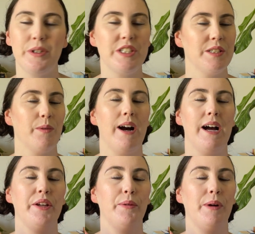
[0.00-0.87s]
which is
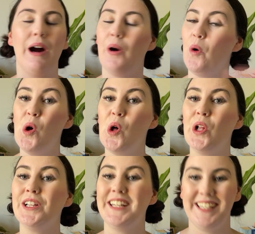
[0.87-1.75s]
why you are
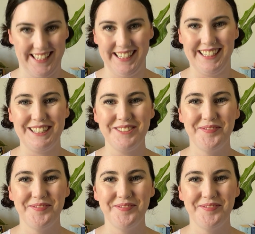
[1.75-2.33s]
all here.